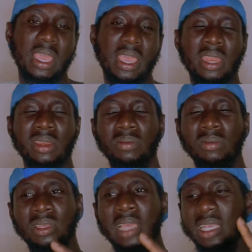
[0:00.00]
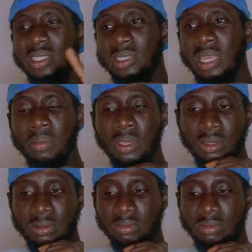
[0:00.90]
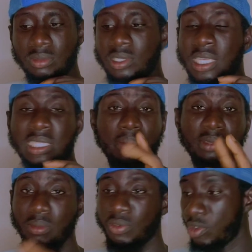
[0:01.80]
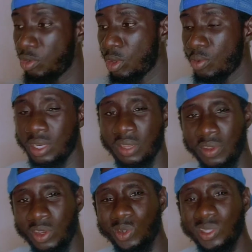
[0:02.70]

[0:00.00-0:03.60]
And guys, let me say something before you go and watch the video.